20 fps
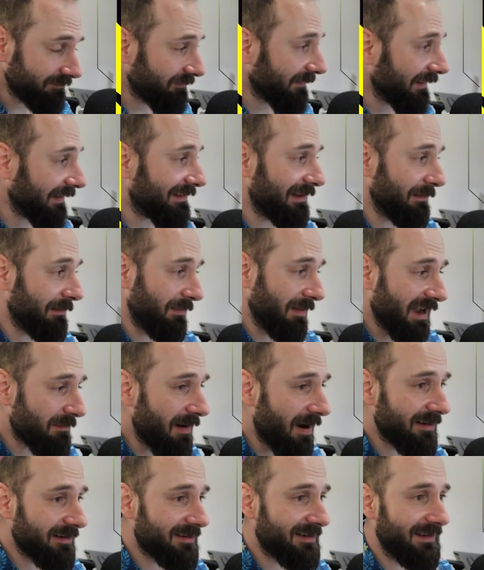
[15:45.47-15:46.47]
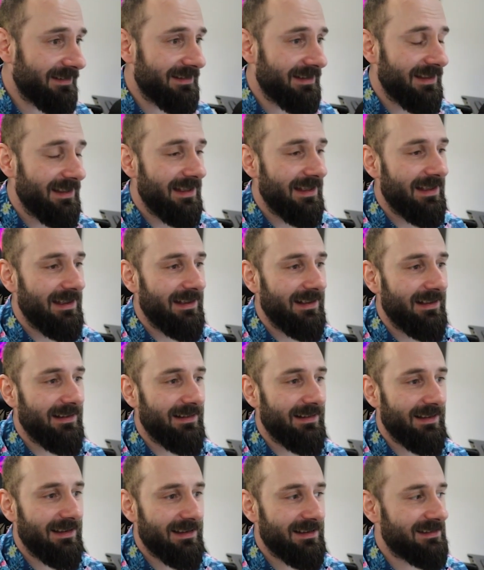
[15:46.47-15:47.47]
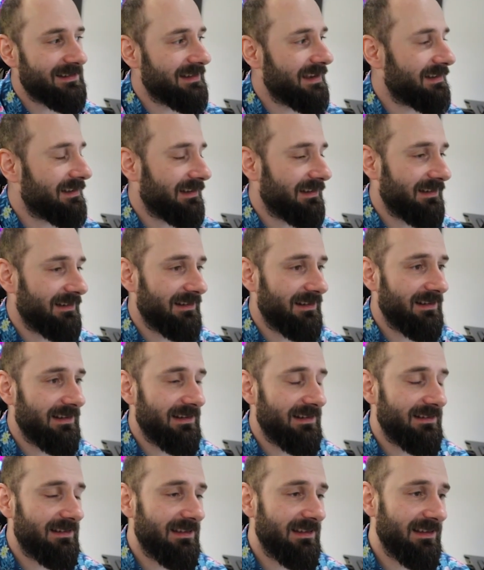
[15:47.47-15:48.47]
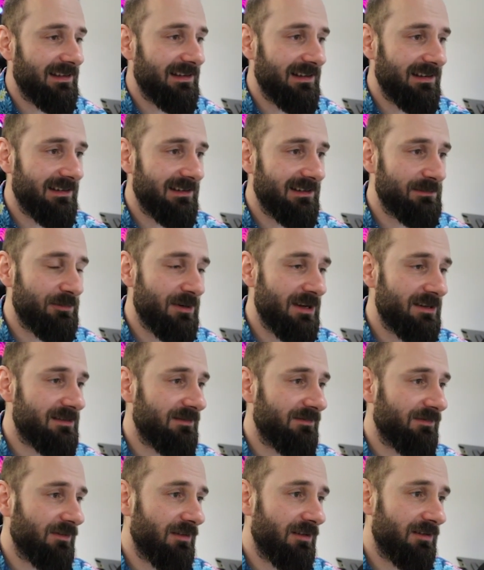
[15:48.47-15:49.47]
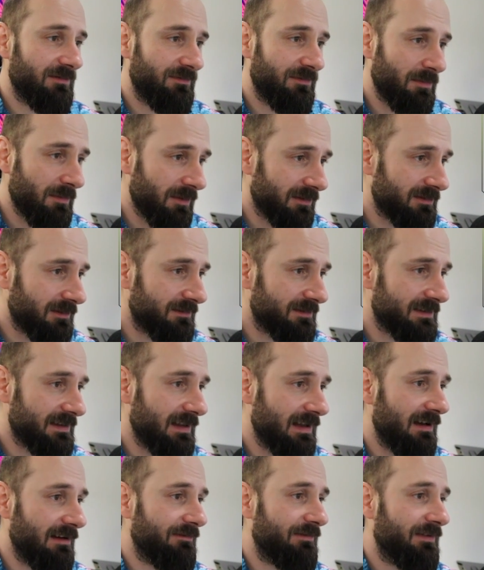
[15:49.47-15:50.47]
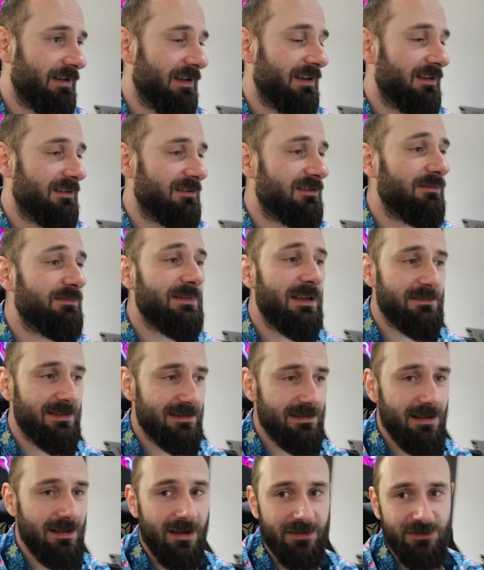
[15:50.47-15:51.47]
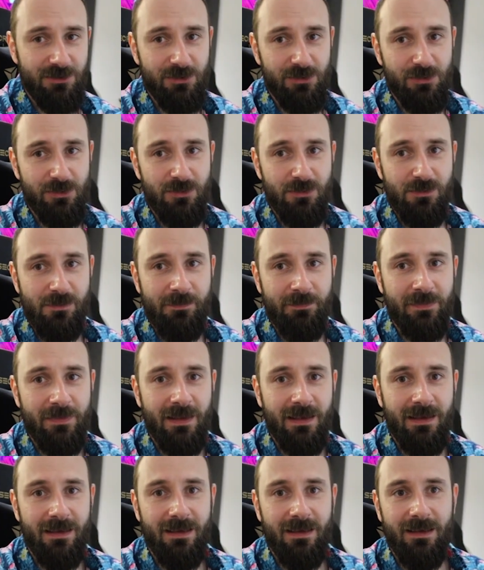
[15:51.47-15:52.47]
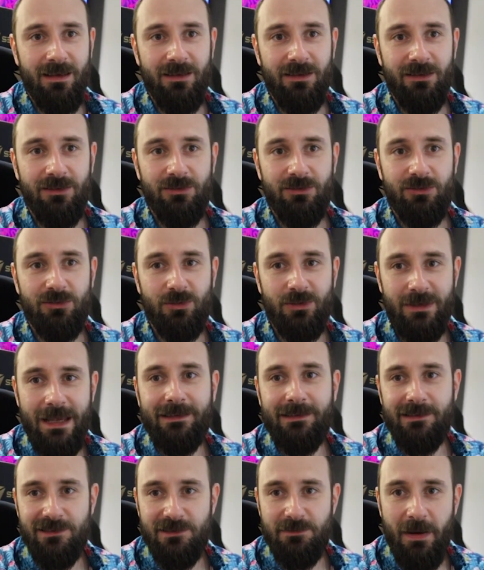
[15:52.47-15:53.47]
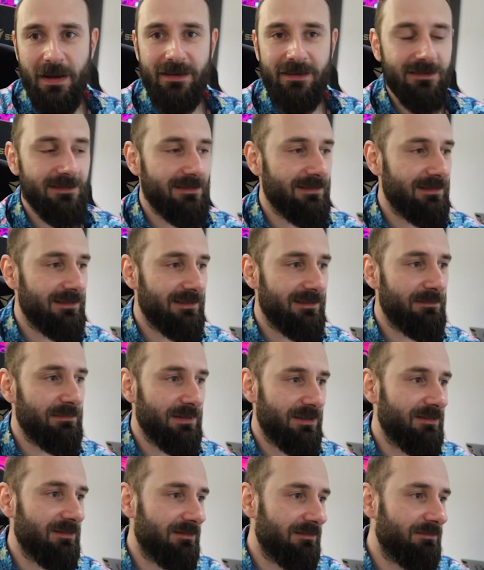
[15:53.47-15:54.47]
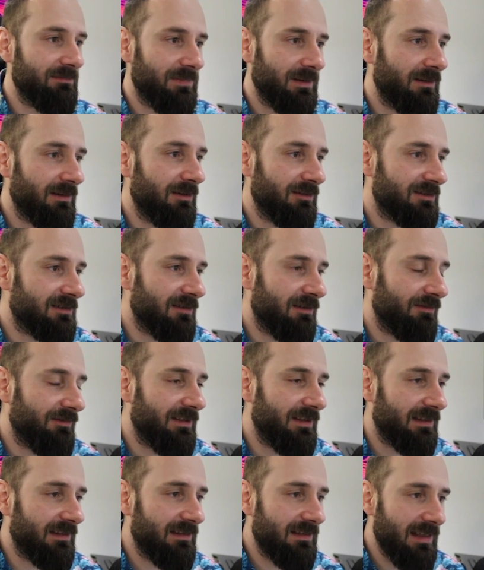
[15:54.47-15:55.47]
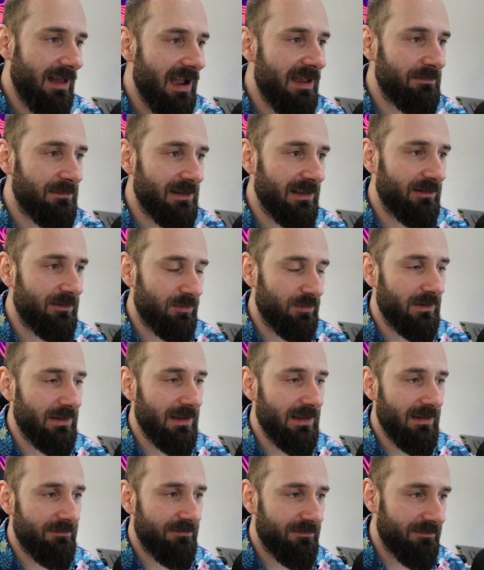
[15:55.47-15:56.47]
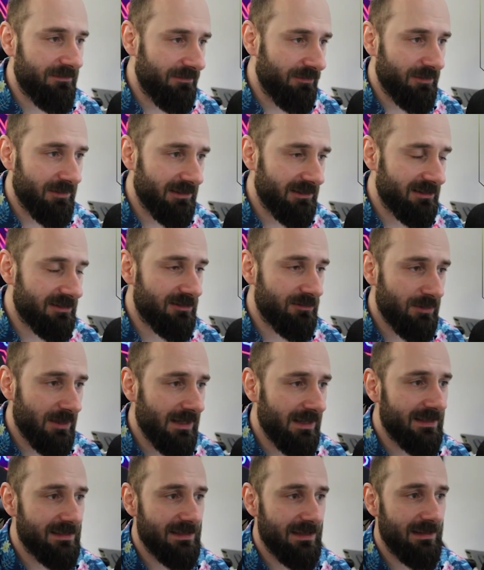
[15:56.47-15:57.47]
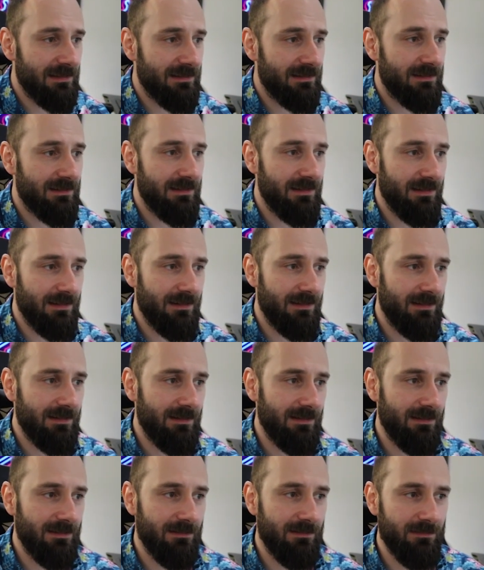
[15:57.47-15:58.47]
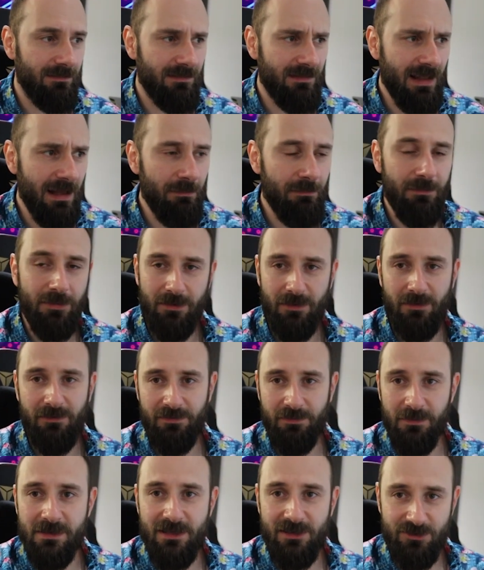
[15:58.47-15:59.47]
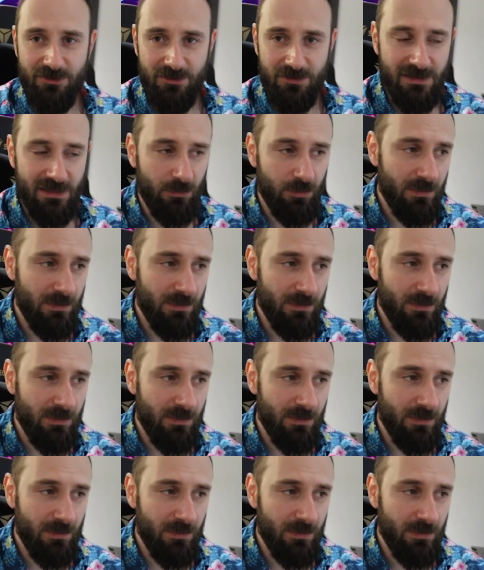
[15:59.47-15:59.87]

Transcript: the black market. Like I said, I take inspiration from lots of stuff. Sometimes it's hard to get inspired because of the time that we have for each release and the number of miniatures that we are